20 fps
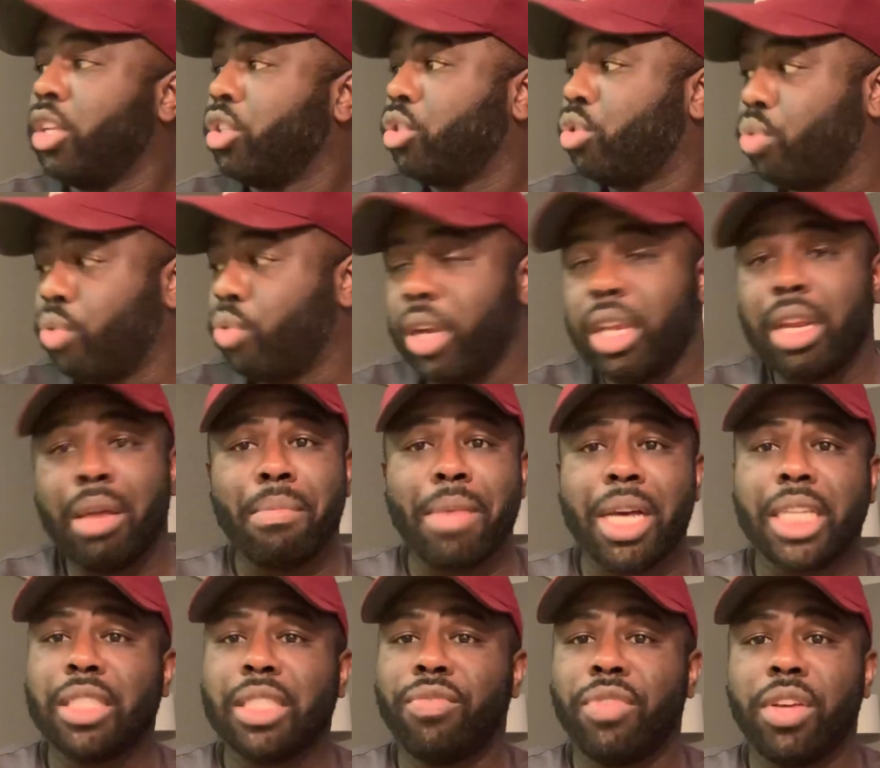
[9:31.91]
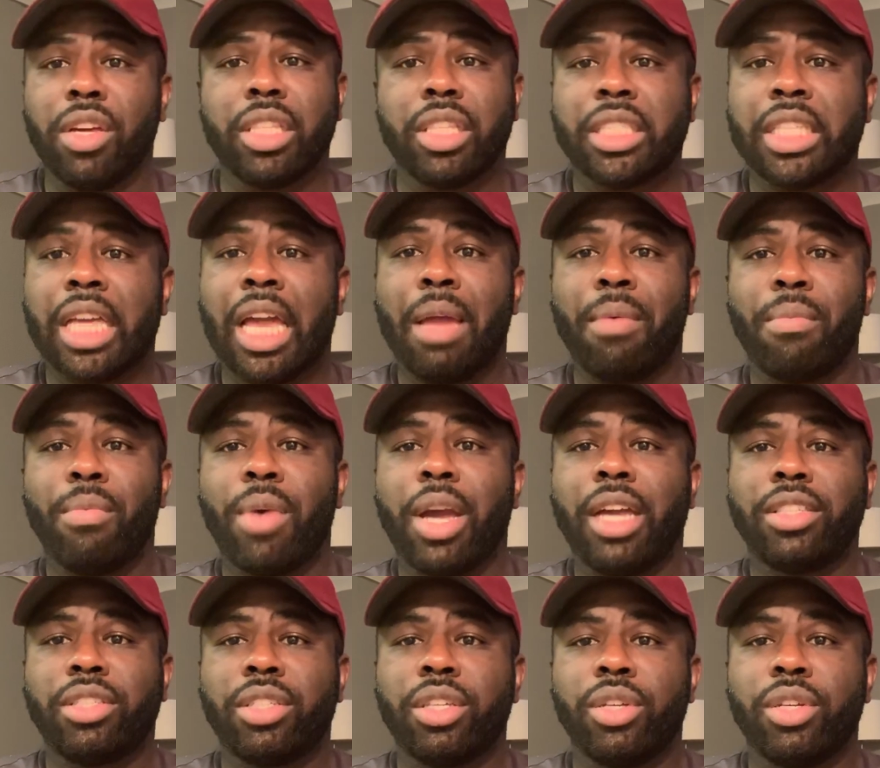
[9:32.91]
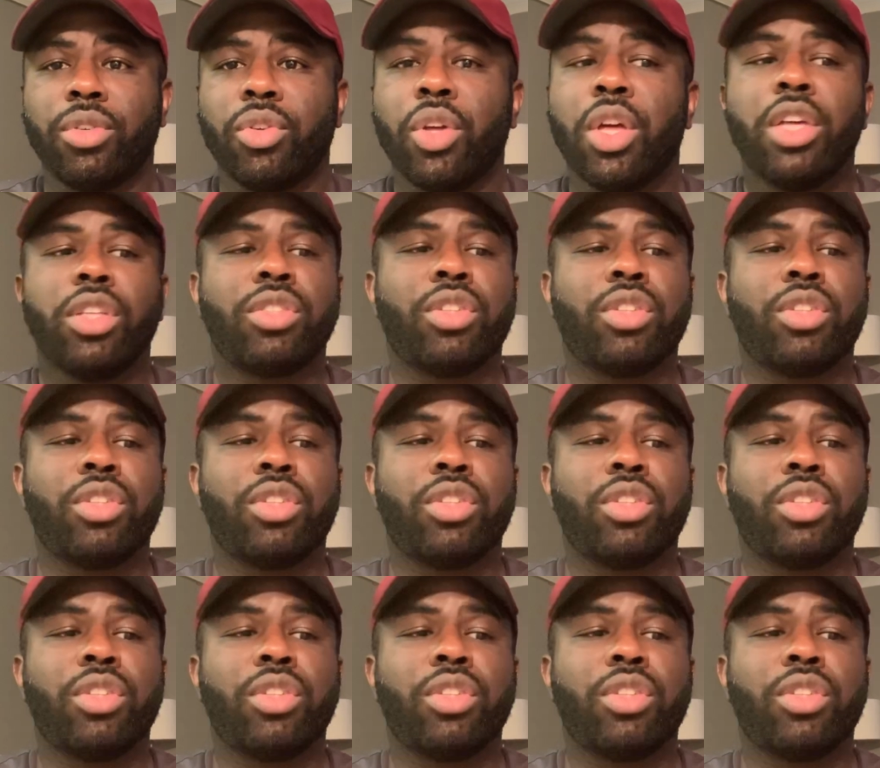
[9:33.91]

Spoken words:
Trina must feel the same way too.